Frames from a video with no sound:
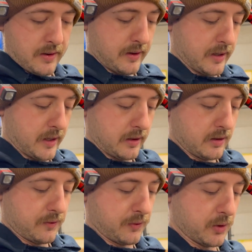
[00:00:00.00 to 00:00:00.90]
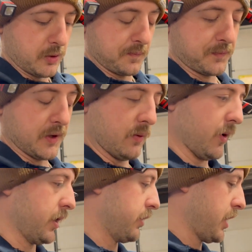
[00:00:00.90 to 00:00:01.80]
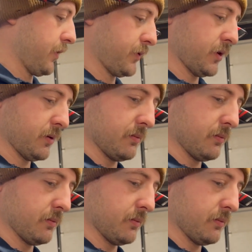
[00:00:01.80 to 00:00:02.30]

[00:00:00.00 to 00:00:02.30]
I think I got enough room. That way I don't have to